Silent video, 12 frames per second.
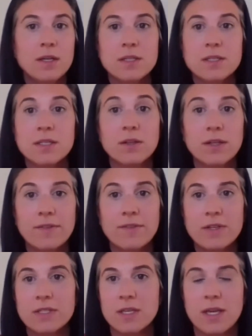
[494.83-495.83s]
to still give
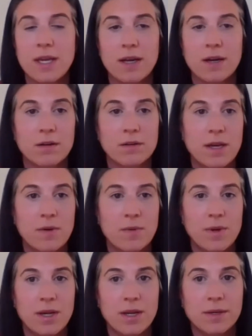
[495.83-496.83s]
us the care that
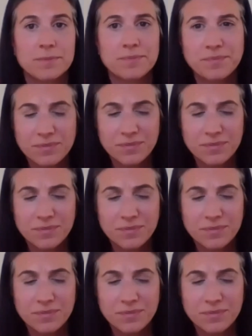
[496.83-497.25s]
we need?